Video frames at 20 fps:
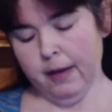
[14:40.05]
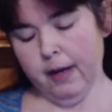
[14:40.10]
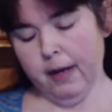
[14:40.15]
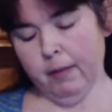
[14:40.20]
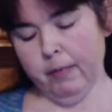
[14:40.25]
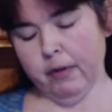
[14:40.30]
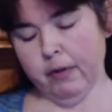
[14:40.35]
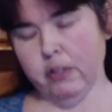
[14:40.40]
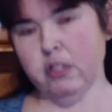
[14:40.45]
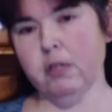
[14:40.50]

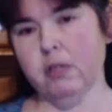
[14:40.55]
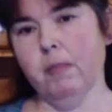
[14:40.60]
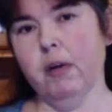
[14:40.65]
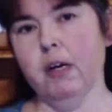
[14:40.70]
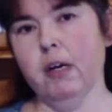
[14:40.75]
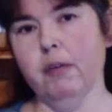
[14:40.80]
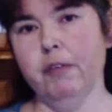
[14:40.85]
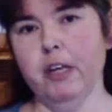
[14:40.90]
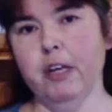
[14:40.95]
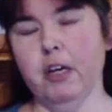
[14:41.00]
I bought some
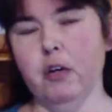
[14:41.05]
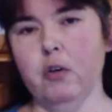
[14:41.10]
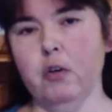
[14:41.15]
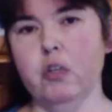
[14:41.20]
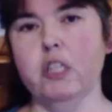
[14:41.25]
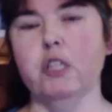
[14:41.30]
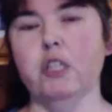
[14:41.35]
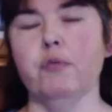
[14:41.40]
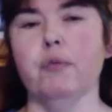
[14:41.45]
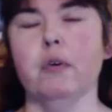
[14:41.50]
lovely
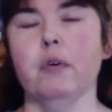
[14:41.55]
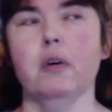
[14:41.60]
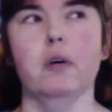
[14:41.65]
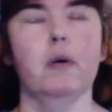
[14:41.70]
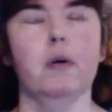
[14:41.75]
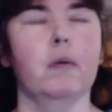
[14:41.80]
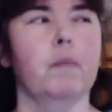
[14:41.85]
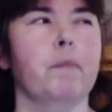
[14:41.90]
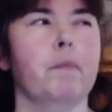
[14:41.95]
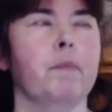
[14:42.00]
goodies
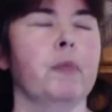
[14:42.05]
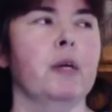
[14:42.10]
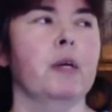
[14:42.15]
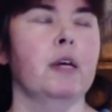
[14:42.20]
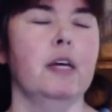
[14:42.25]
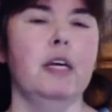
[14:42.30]
from